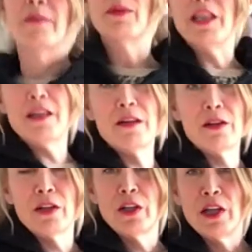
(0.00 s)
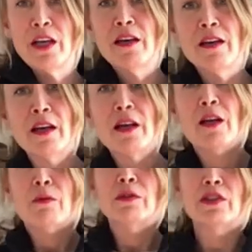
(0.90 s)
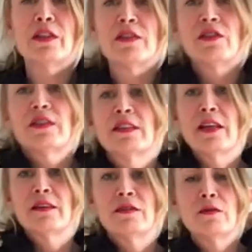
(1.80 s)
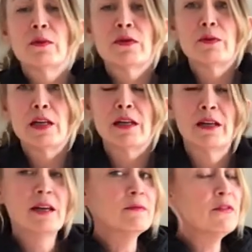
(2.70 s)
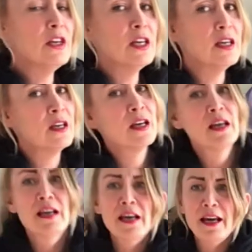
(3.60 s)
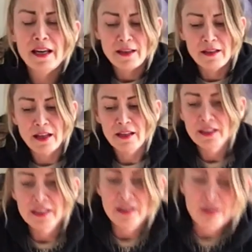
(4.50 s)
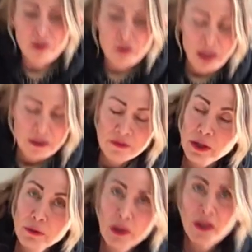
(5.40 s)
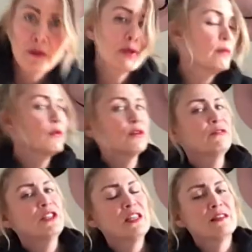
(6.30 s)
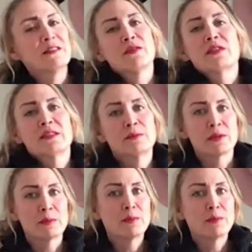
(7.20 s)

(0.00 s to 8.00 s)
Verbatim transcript: my Eagle hoodie, which is just like super sweet and comfy. And I like to go kind of low key when I'm thrifting, so this was